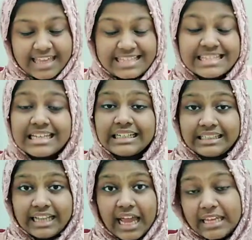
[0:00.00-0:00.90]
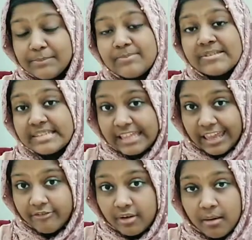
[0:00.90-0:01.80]
is time
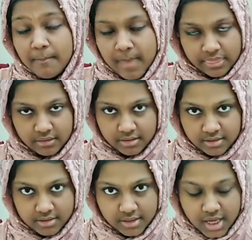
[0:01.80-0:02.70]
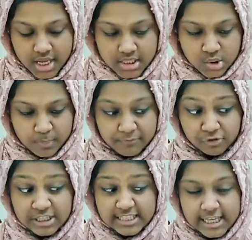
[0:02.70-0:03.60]
saver method. So
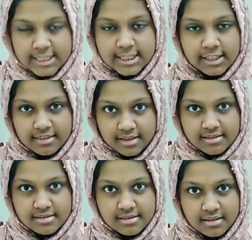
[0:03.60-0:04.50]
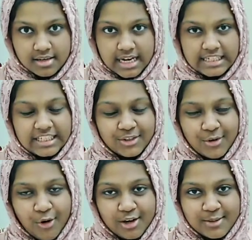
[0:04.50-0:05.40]
before discussing this, I need to
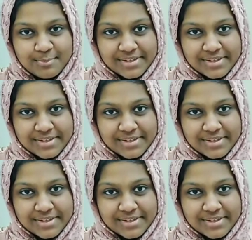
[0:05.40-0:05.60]
call a